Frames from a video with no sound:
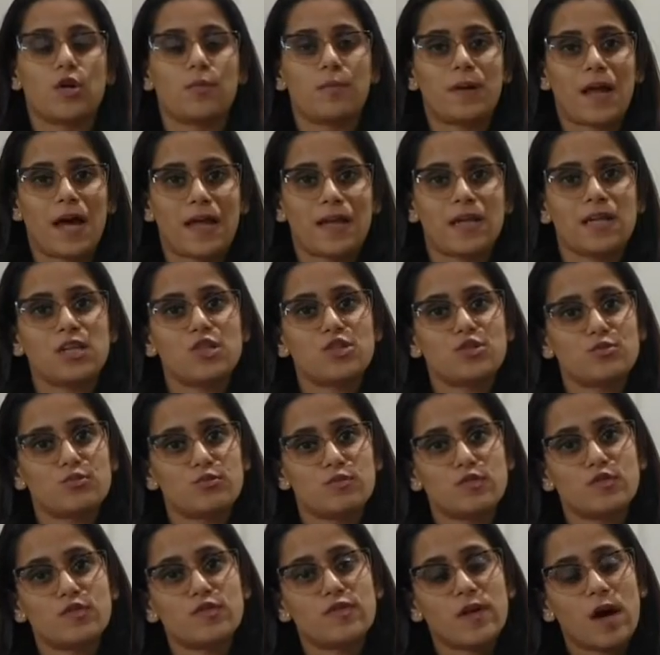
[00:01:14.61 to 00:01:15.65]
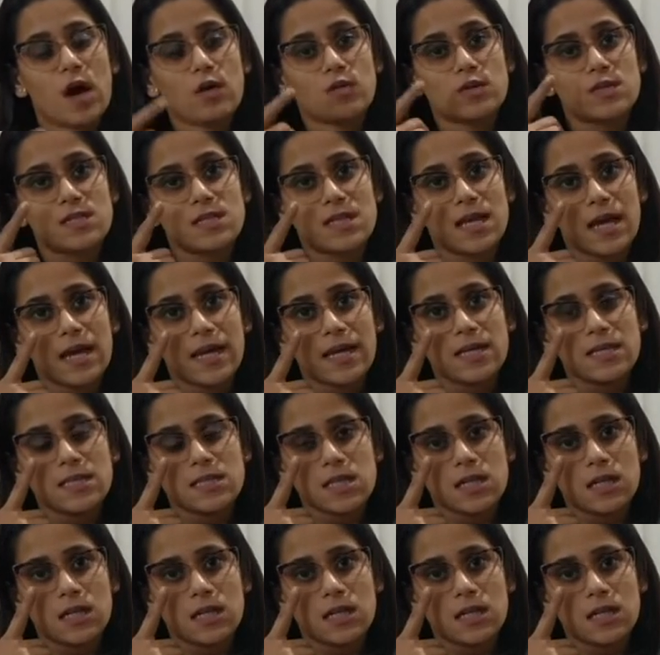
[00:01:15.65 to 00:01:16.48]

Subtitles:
planning to move outside